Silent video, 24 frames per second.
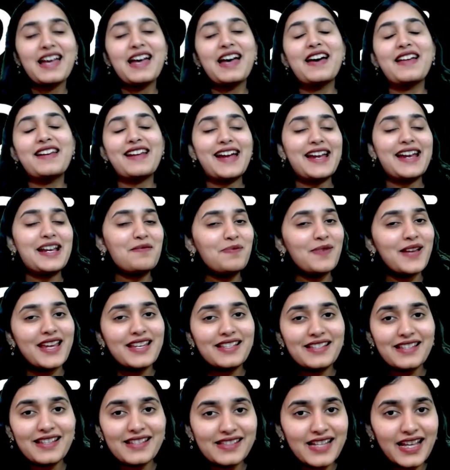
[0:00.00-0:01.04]
Right place
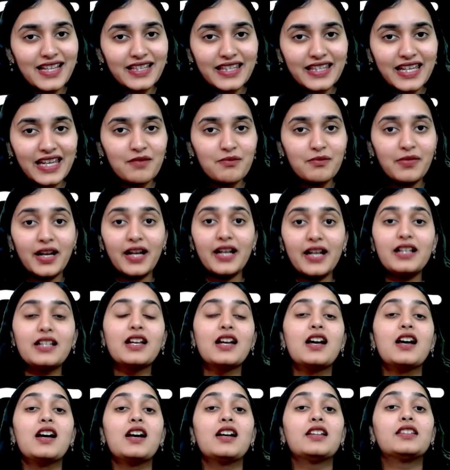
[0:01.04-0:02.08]
is nothing but
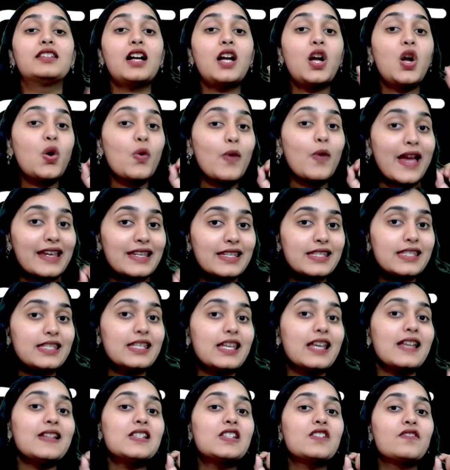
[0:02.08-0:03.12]
the
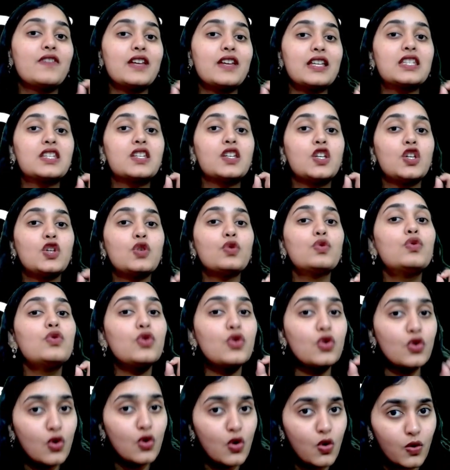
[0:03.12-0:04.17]
questions which you
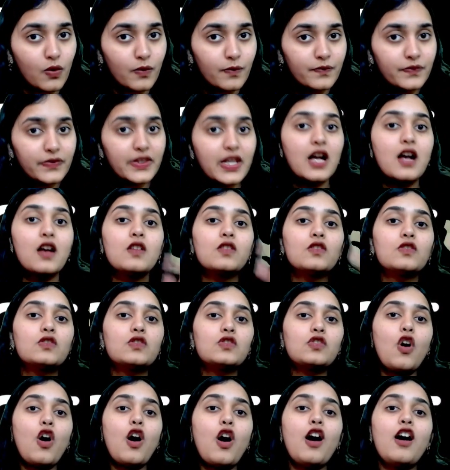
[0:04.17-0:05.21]
know
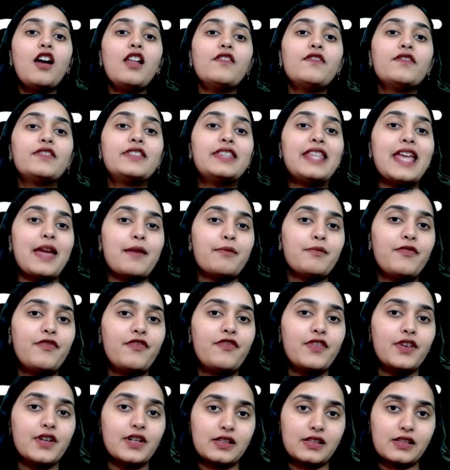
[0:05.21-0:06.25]
solve them
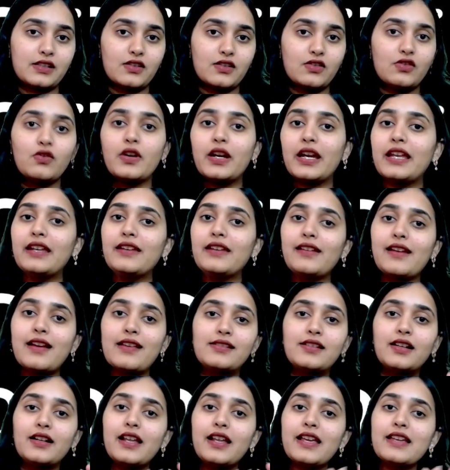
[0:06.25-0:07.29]
first. So in
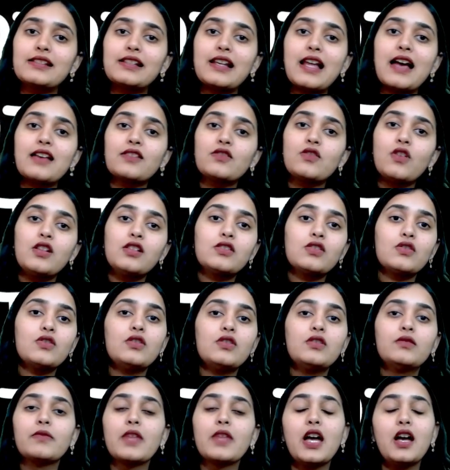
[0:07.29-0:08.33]
yesterday's class also,
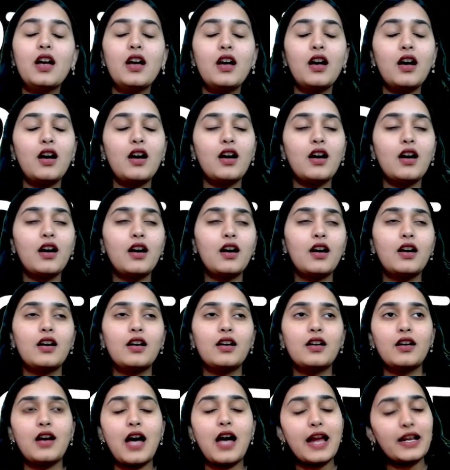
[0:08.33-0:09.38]

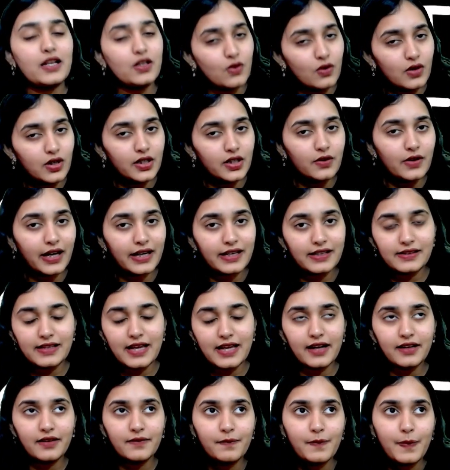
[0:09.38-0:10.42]
uh, I told you guys
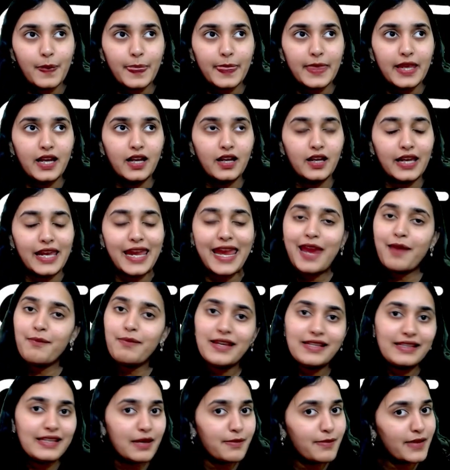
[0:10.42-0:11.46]
that
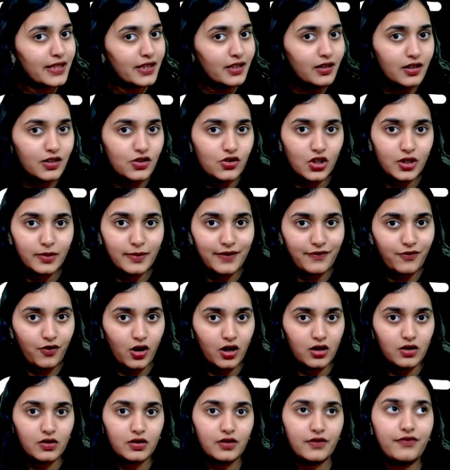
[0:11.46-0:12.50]
ABC method should be
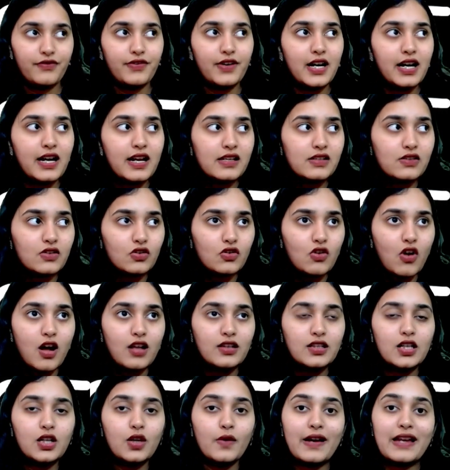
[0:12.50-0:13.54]
followed. First, solve
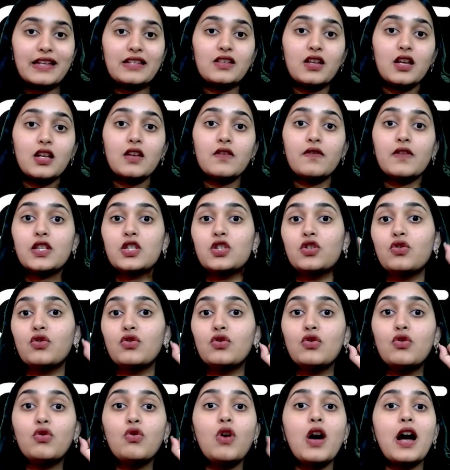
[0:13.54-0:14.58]
the question which you
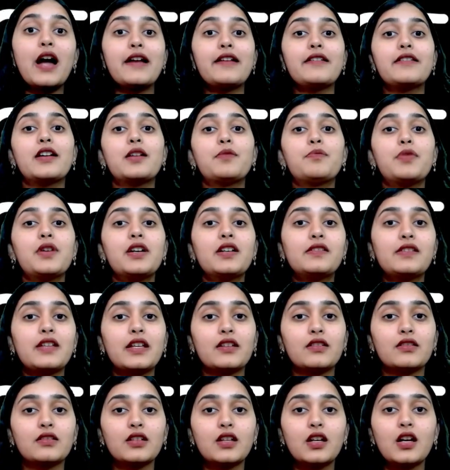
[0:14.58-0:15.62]
know 100%.
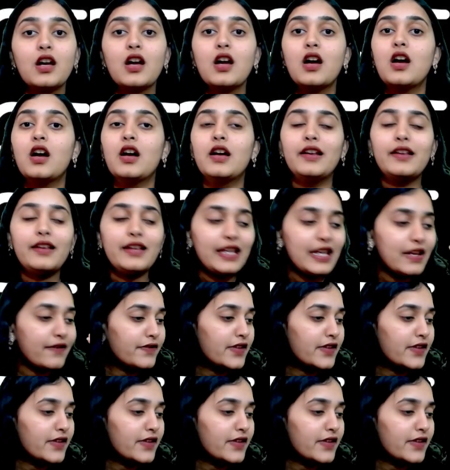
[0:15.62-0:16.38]
Leave